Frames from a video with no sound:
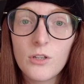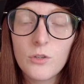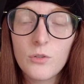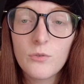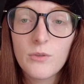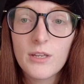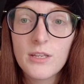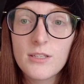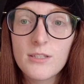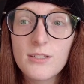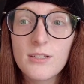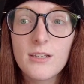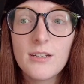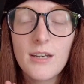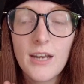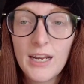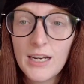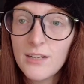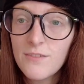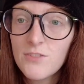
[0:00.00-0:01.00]
who is a
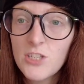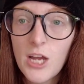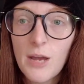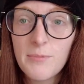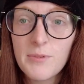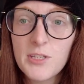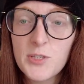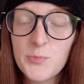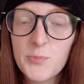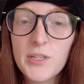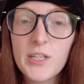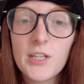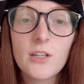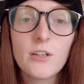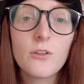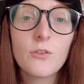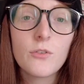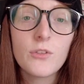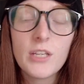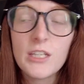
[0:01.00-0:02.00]
native Japanese
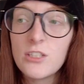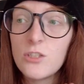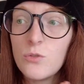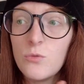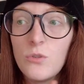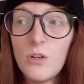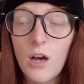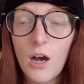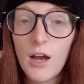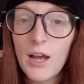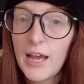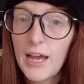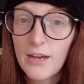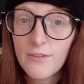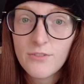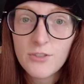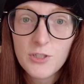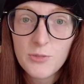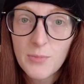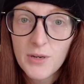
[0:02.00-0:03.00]
speaker who they do not
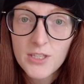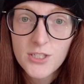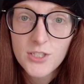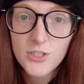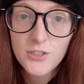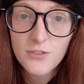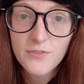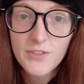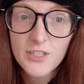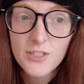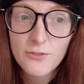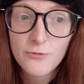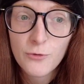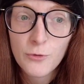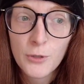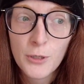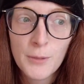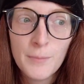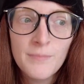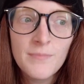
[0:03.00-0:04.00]
have to sponsor a visa
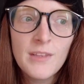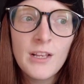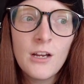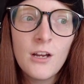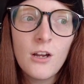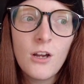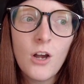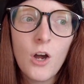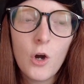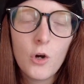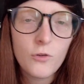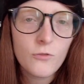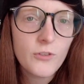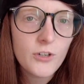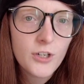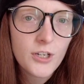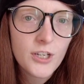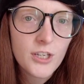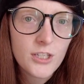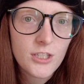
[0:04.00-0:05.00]
for
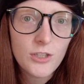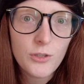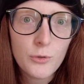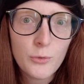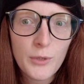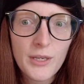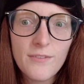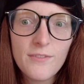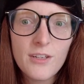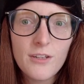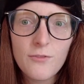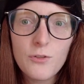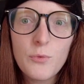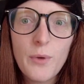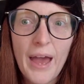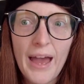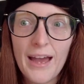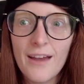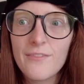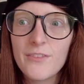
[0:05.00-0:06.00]
over you, even if you
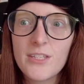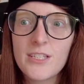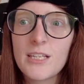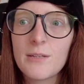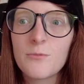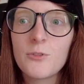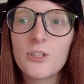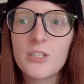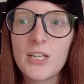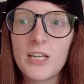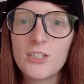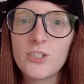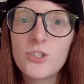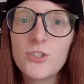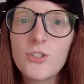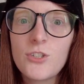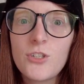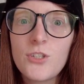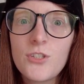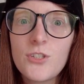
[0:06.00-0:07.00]
have the same
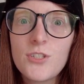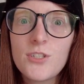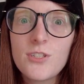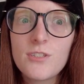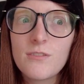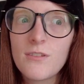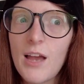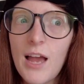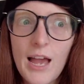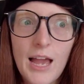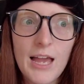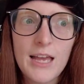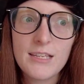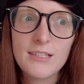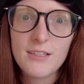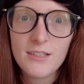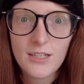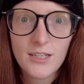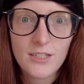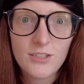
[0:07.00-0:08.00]
credentials
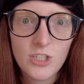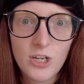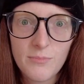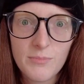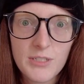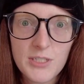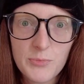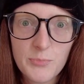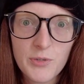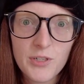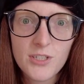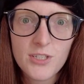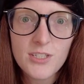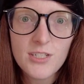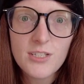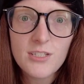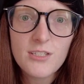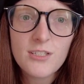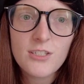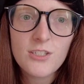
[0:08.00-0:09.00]
as a Japanese
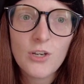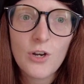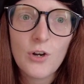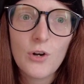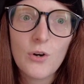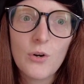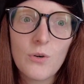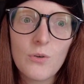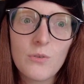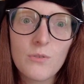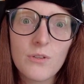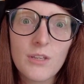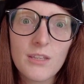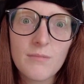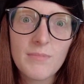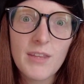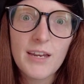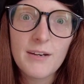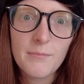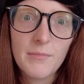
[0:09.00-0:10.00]
person. So
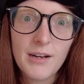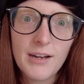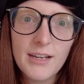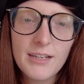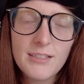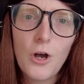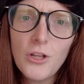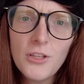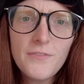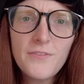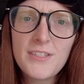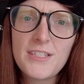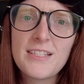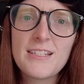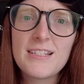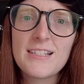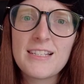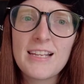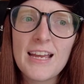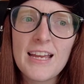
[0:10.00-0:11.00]
keep that in mind. All of this
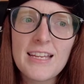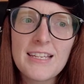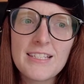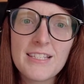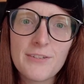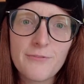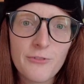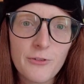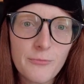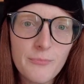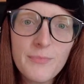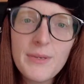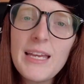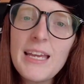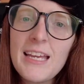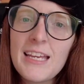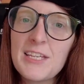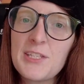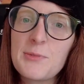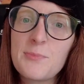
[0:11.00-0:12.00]
to say is that for
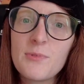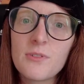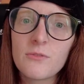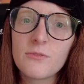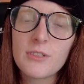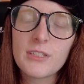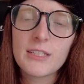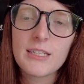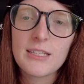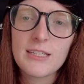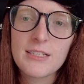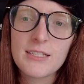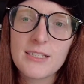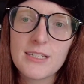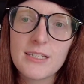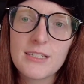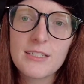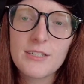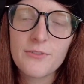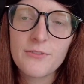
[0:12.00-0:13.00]
me, it's been really
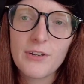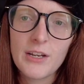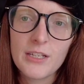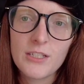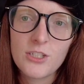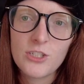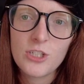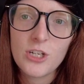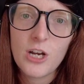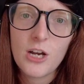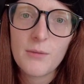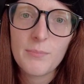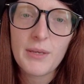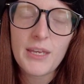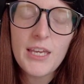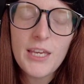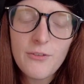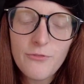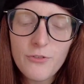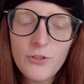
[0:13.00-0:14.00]
easy to find a job.
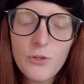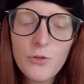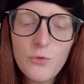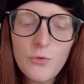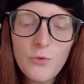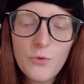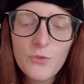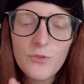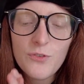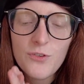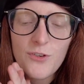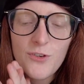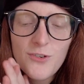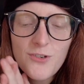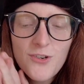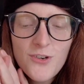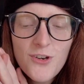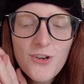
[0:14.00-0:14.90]
If you